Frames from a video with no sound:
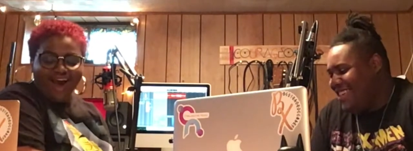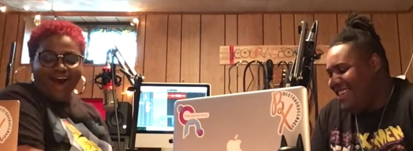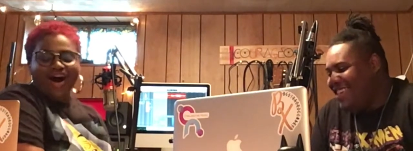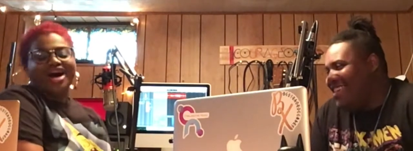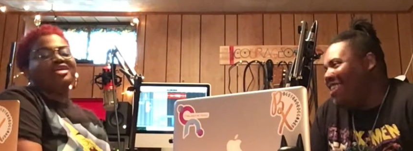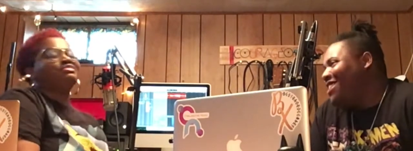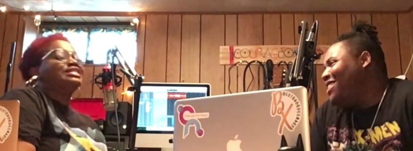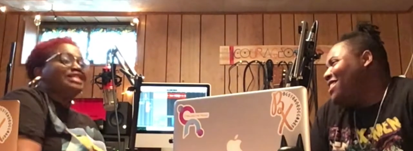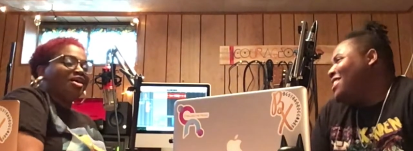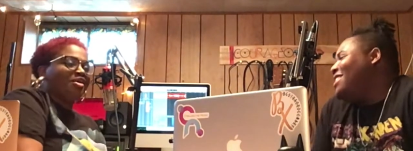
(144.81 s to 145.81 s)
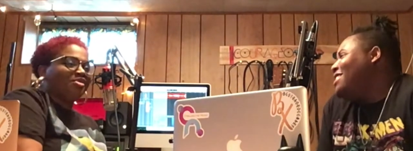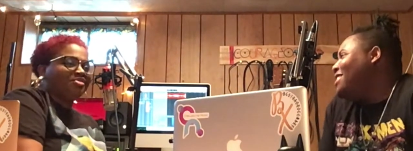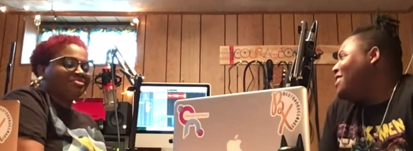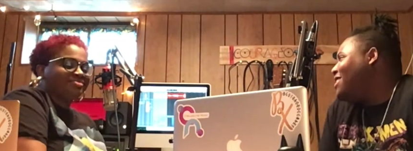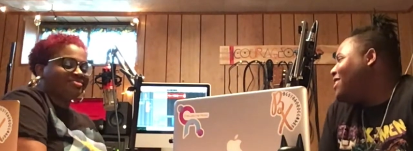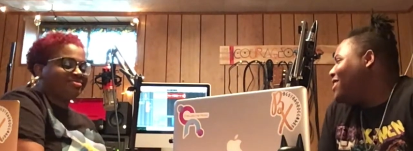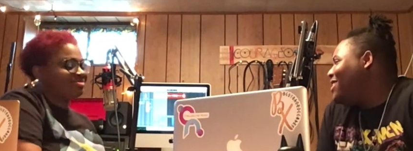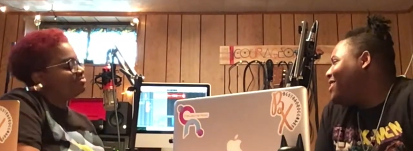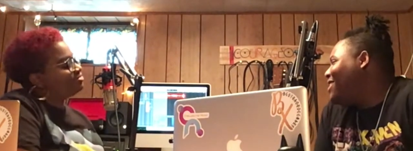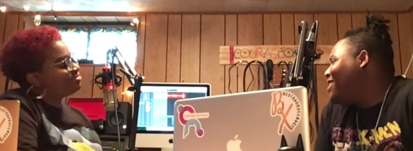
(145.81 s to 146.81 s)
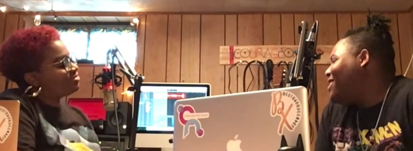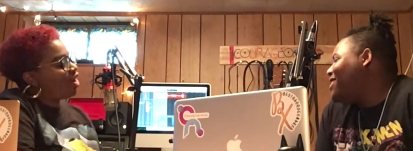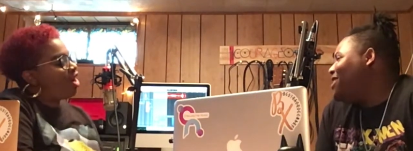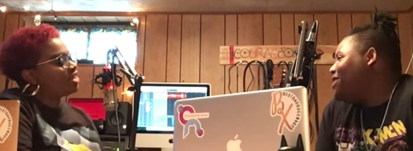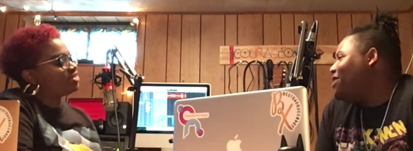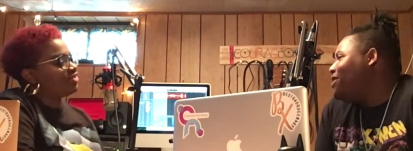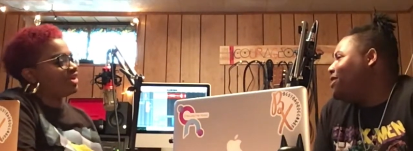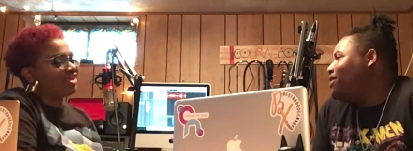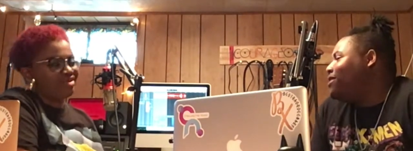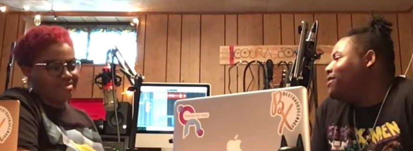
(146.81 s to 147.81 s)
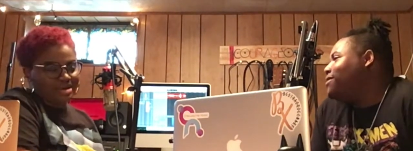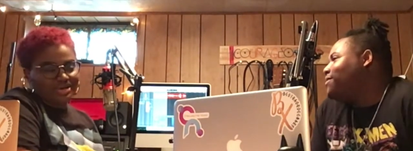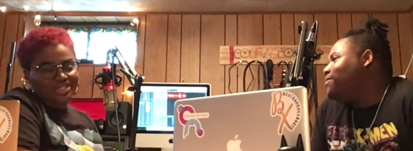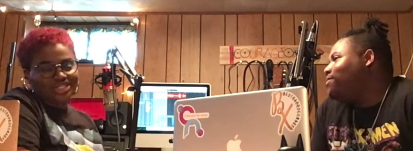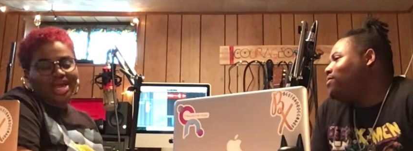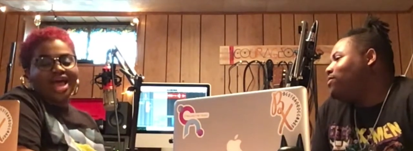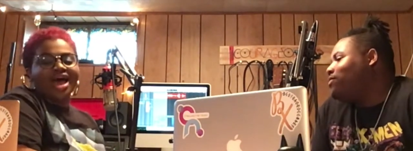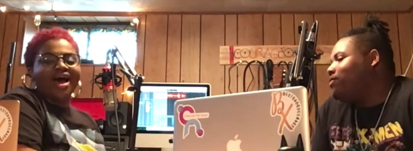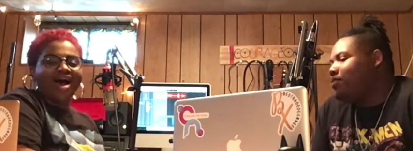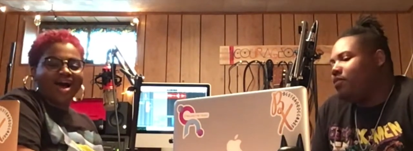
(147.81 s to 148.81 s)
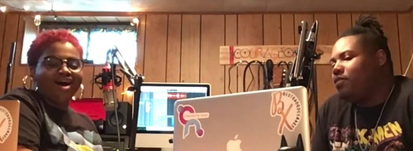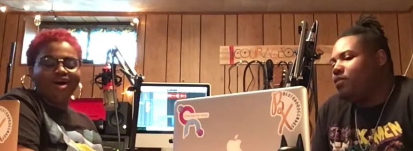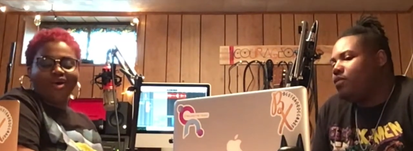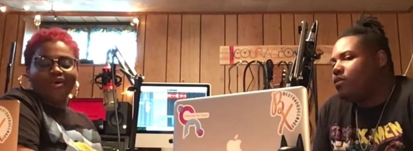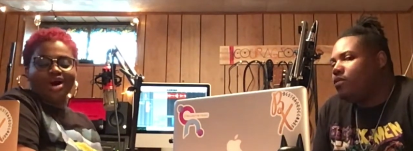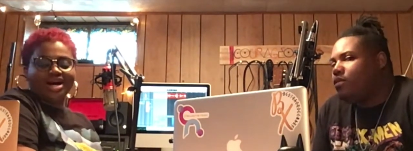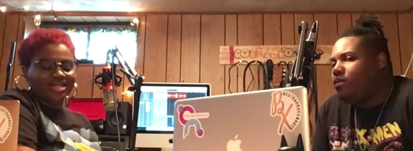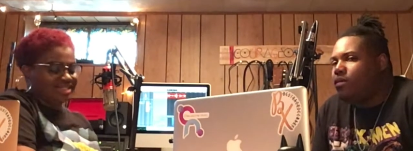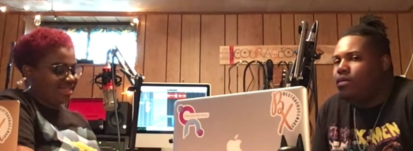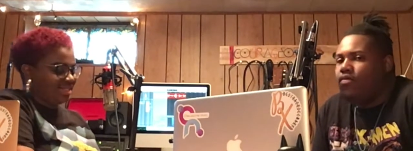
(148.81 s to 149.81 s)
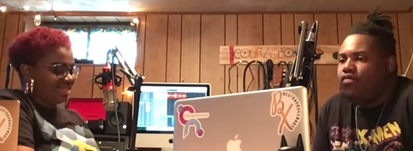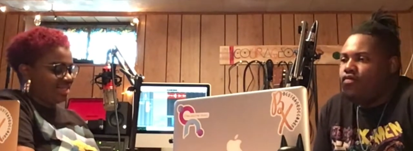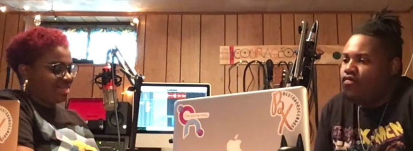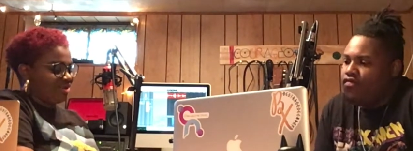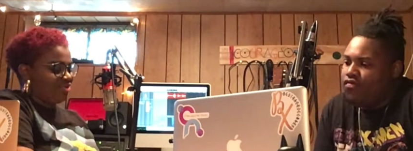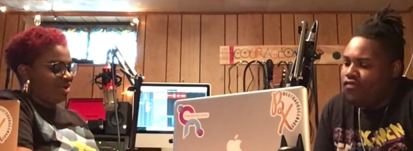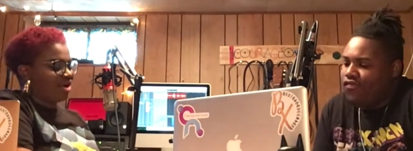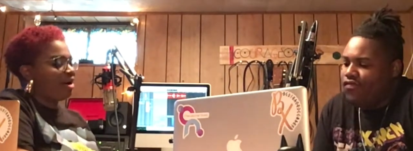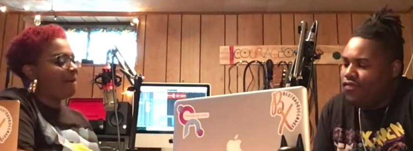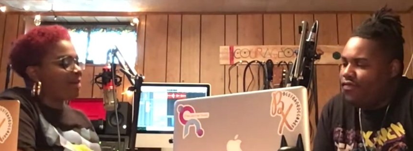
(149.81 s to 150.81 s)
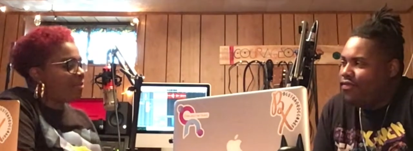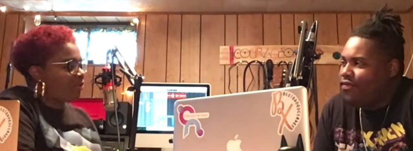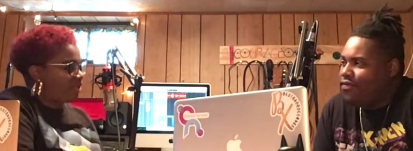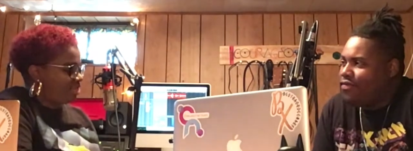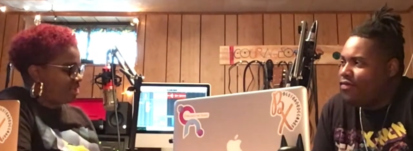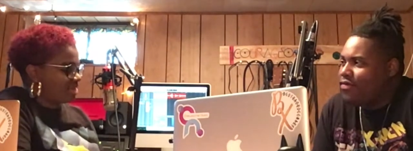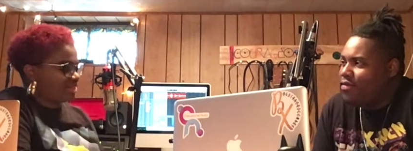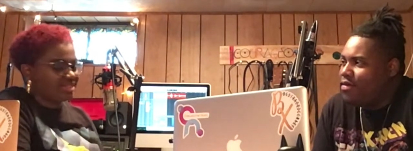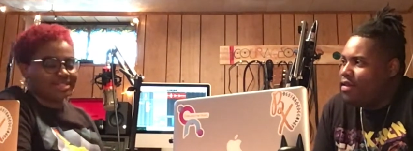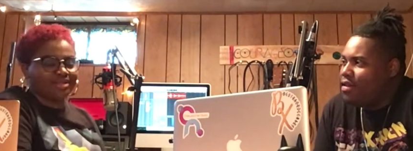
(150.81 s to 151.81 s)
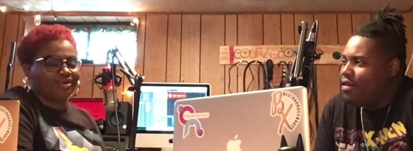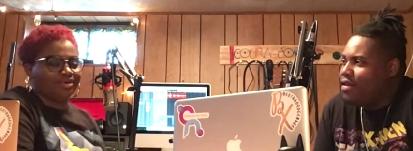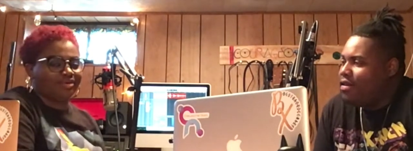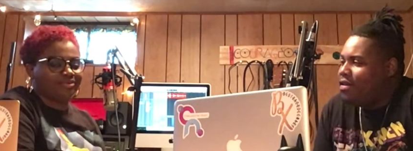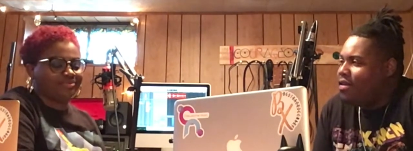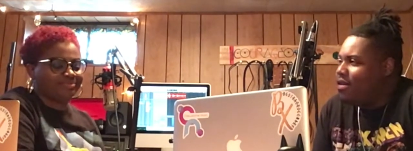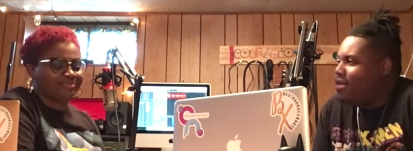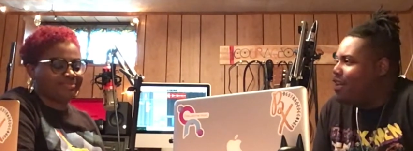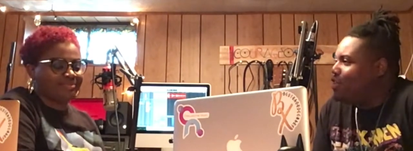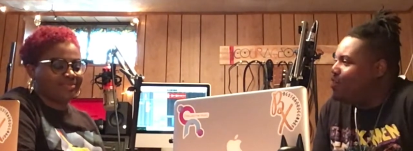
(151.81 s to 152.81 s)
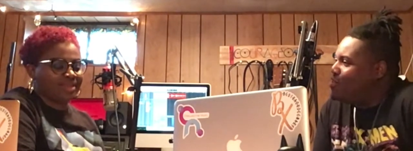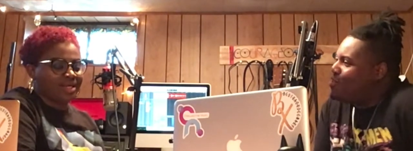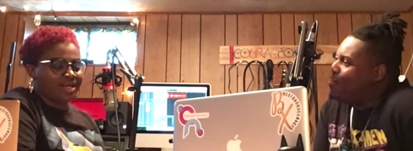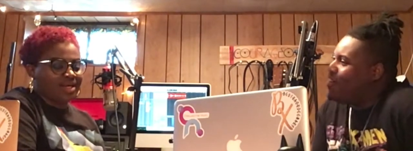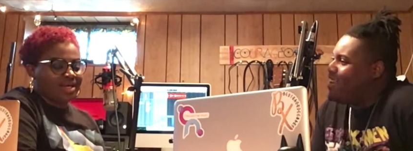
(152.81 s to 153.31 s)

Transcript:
Speaker 1: Um, so, all is fair in love and marriage. How did we come up with this? So, that's your story.